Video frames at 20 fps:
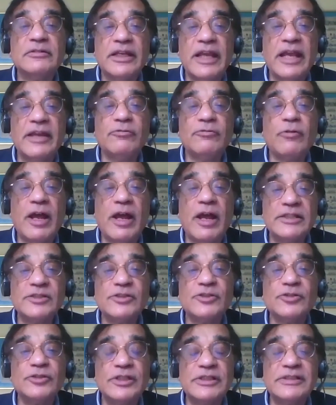gave
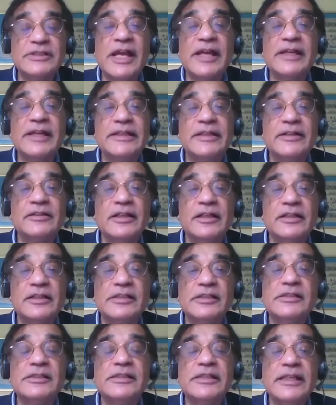rise to this idea
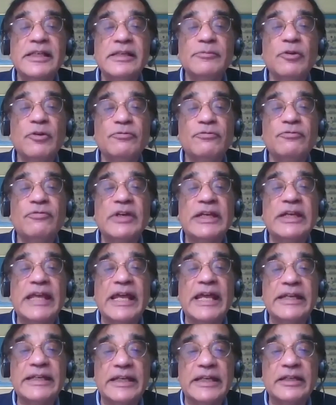that this theme of
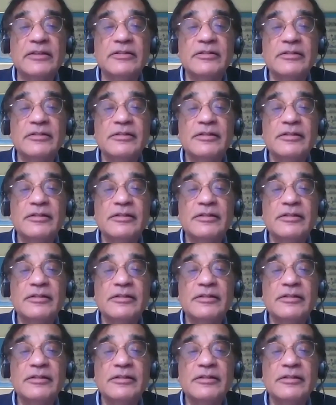forgetting